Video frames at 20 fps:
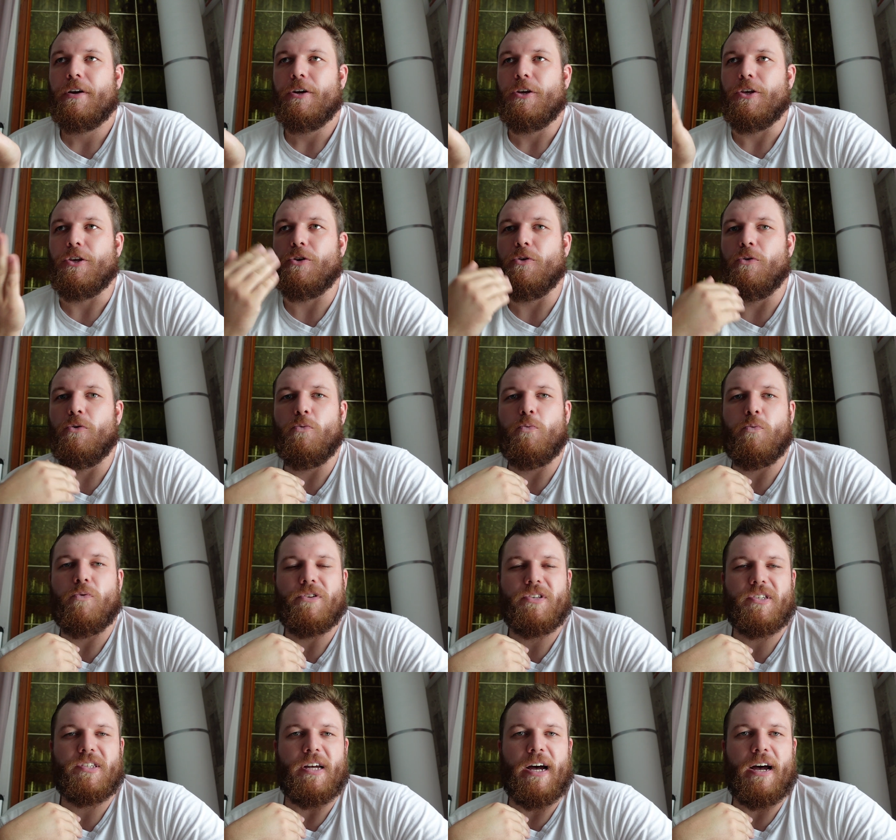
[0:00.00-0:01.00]
you
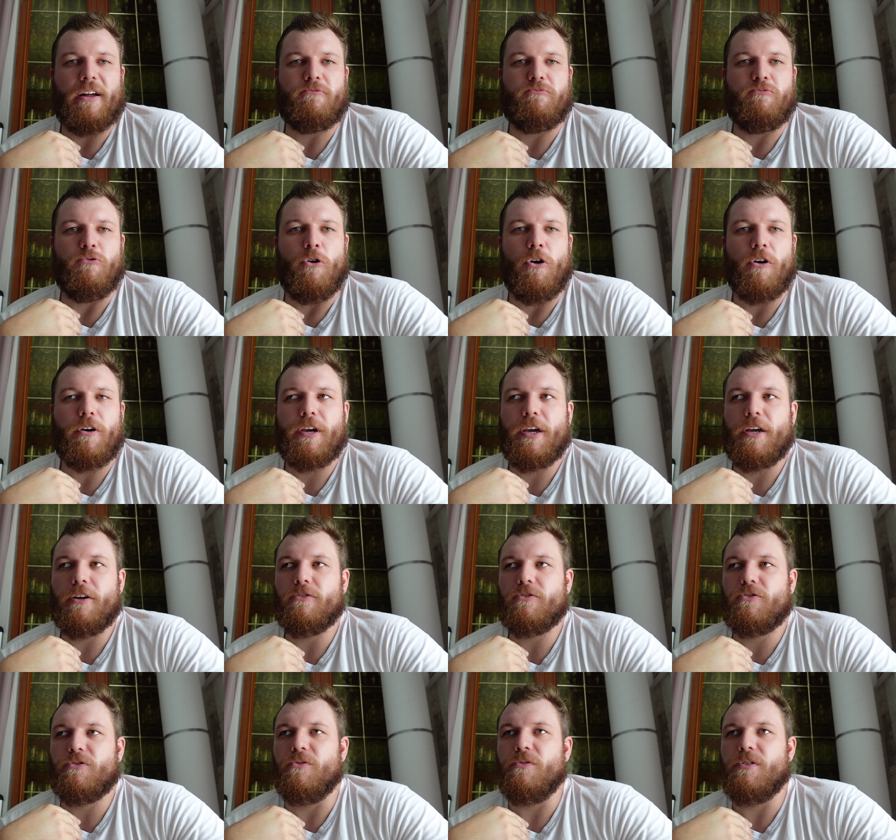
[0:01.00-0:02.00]
start
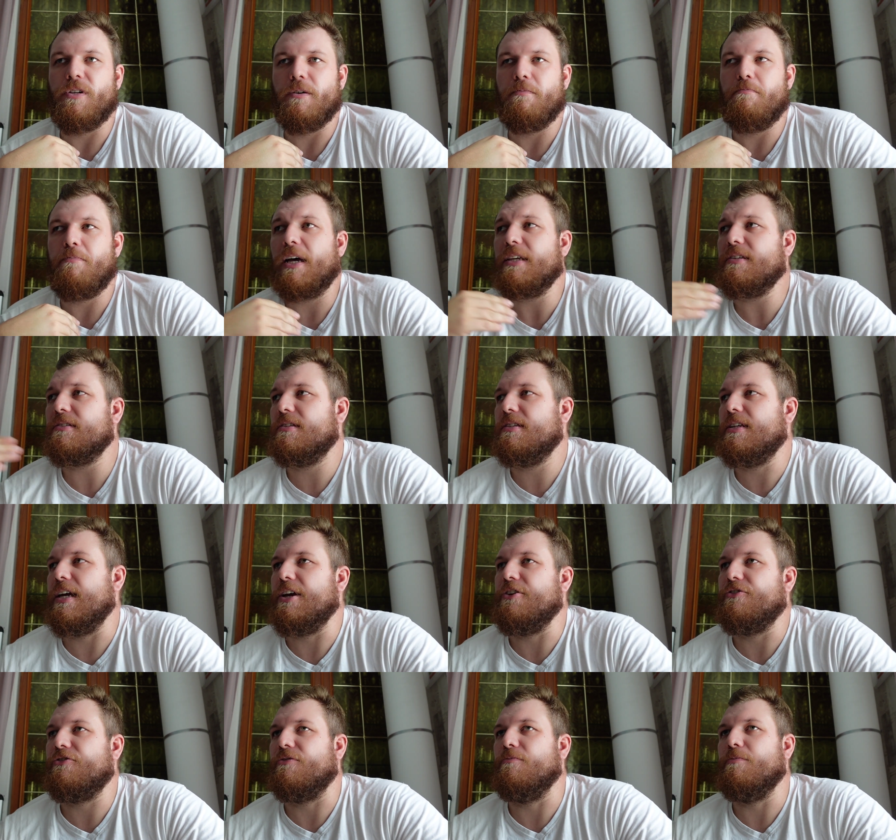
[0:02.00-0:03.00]
walking to the bus
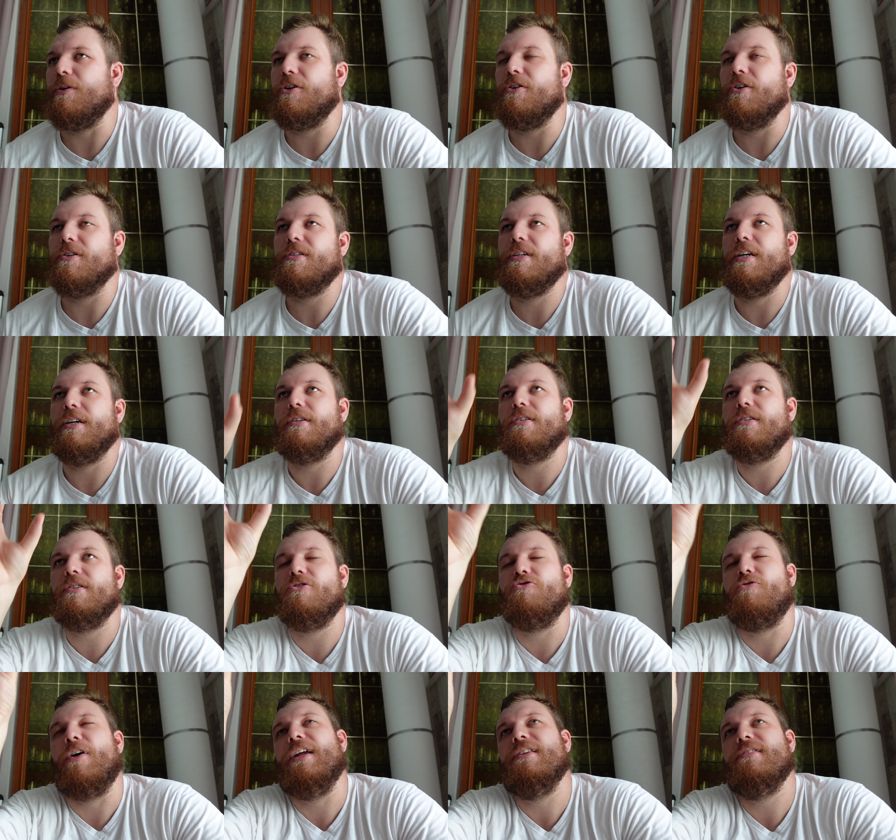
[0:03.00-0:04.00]
station because there's
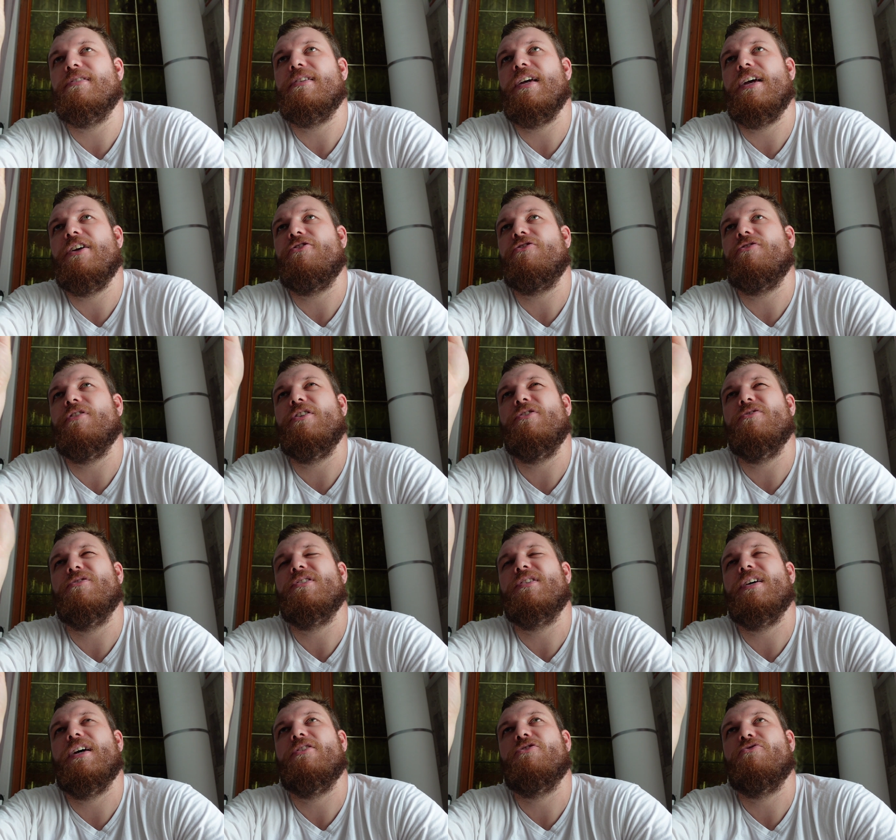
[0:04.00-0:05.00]
train station, and you
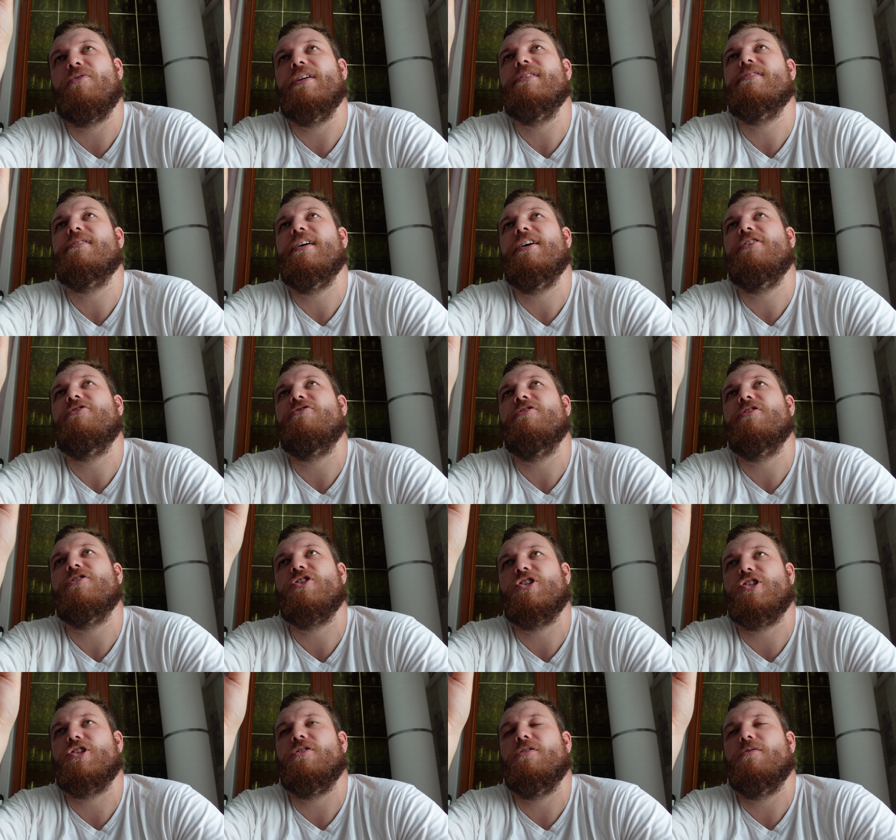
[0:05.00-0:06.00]
say train station
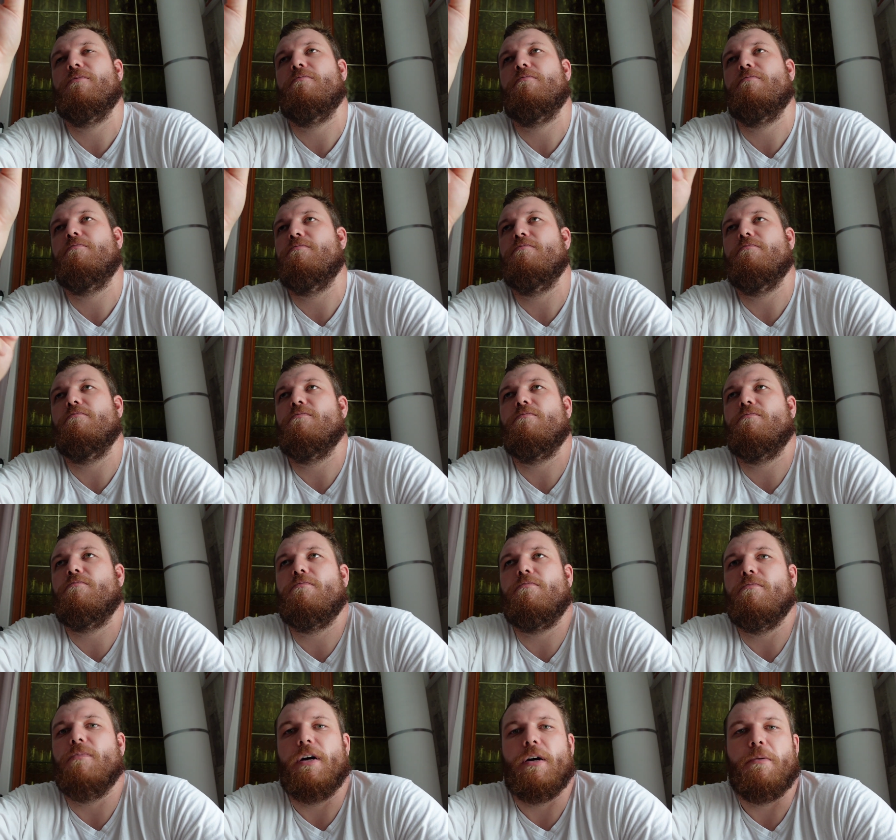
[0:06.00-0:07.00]
is
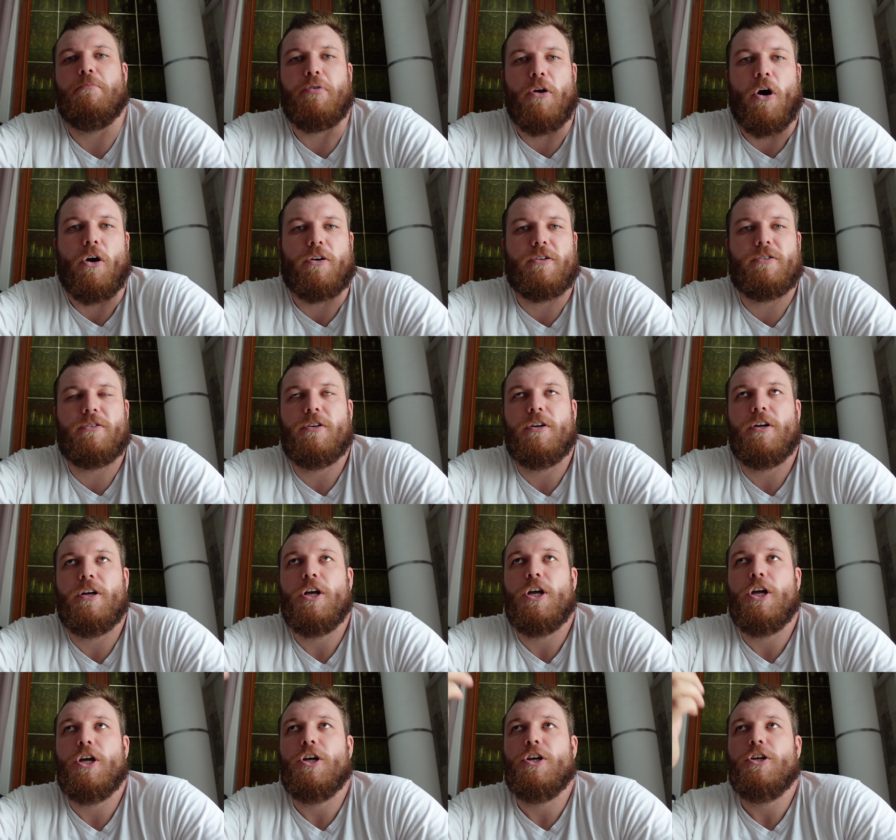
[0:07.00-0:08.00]
blocked.
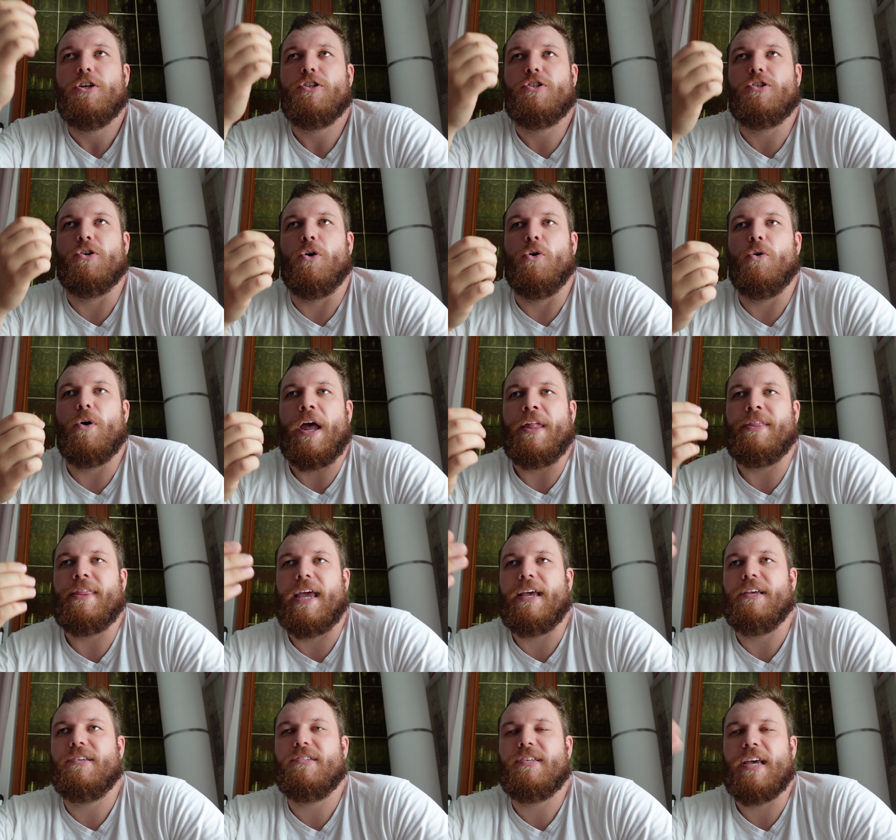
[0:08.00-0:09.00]
So, and
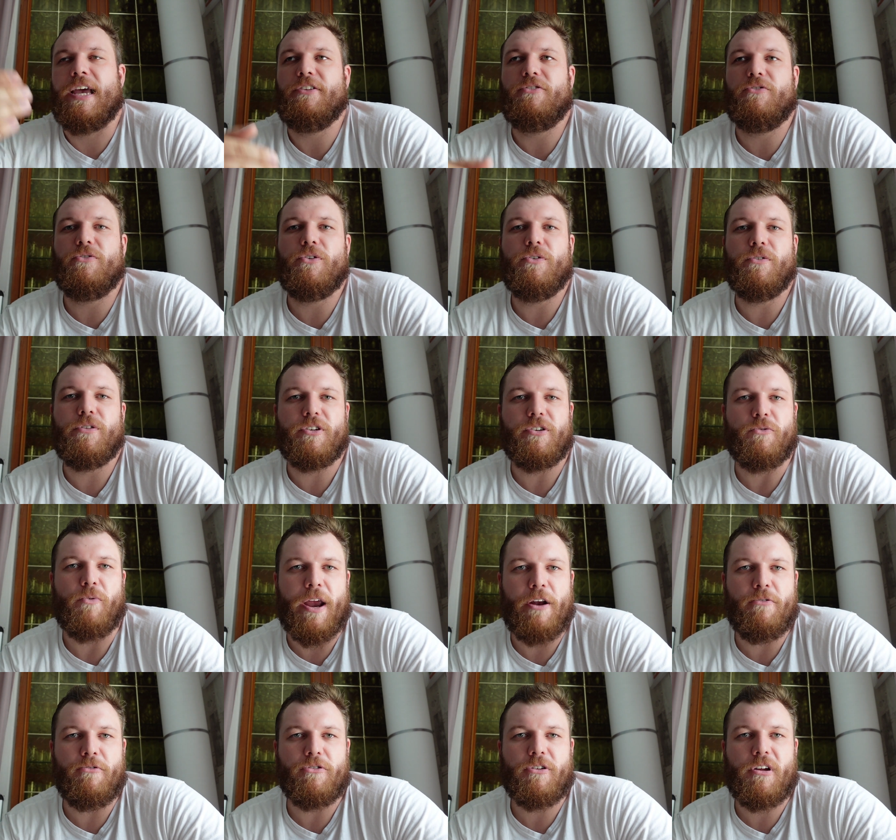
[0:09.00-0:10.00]
they say to you, the
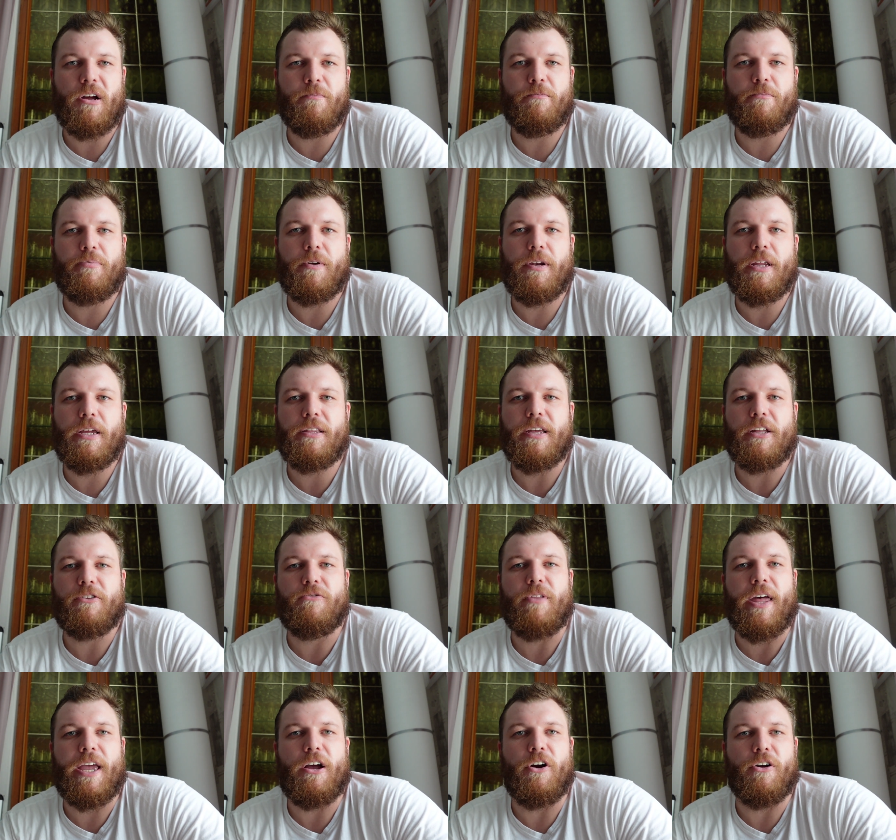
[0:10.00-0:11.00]
railroad company,
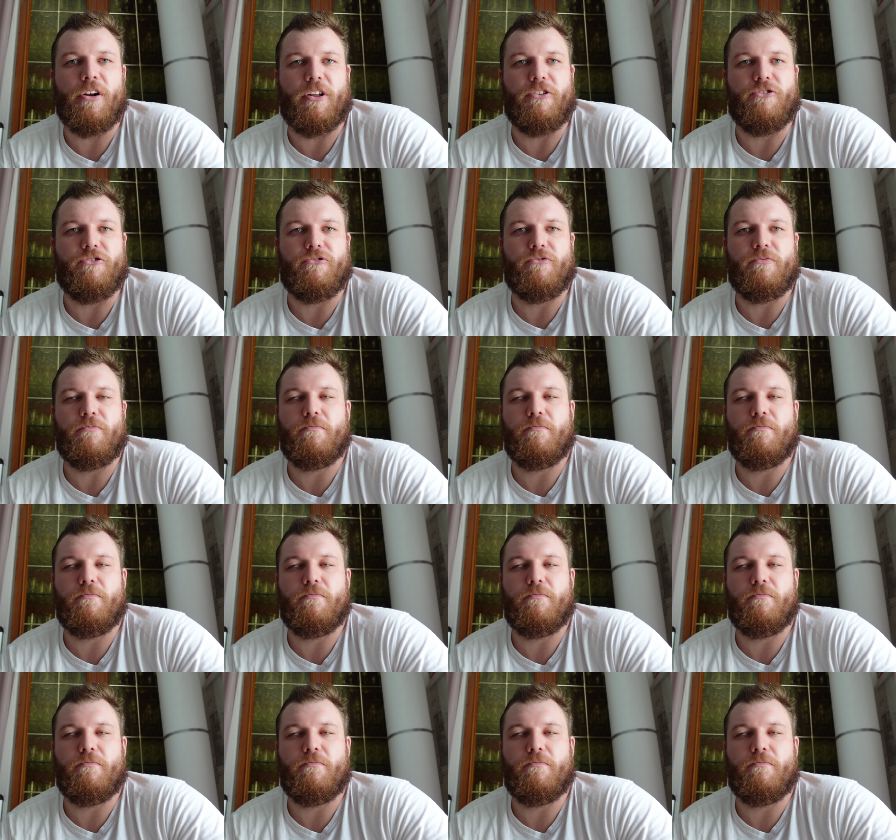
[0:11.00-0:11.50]
that they're gonna